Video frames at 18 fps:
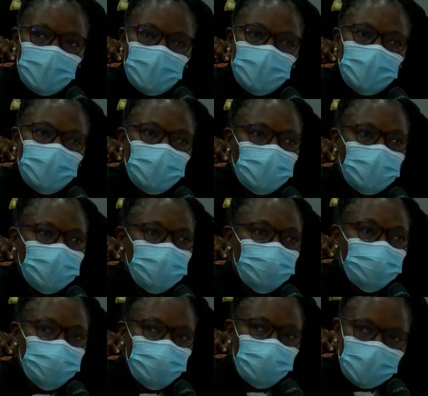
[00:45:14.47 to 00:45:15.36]
they
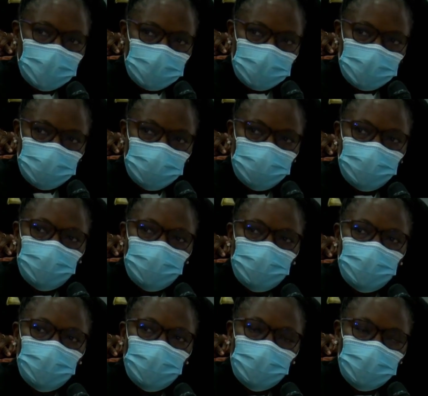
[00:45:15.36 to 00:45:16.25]
impact on
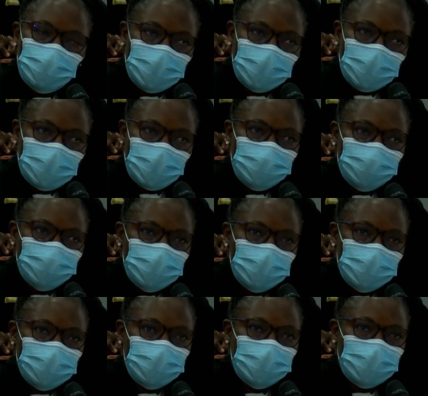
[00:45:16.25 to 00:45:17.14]
all the
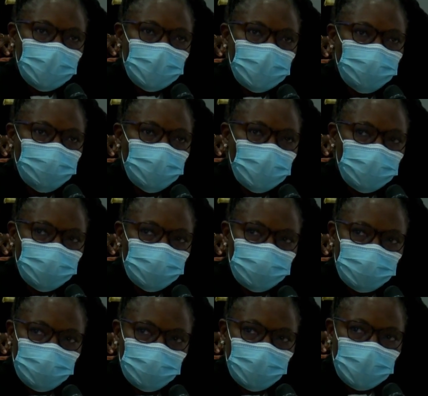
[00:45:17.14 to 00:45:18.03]
countries that are part of
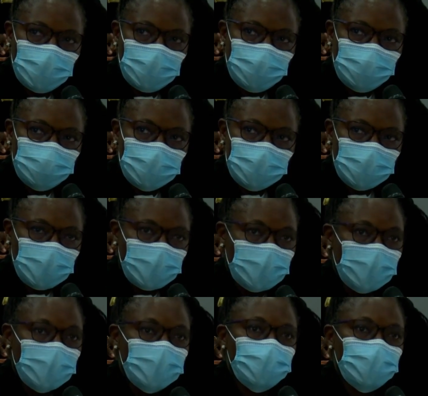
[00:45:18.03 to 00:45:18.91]
the biomes.
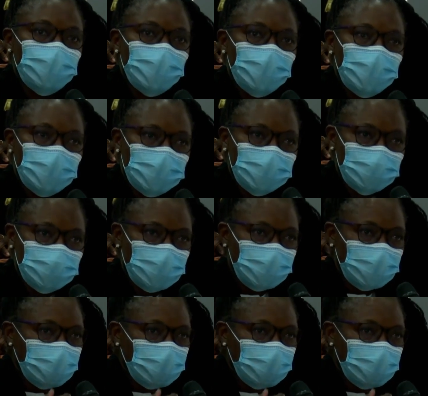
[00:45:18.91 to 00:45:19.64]
So as we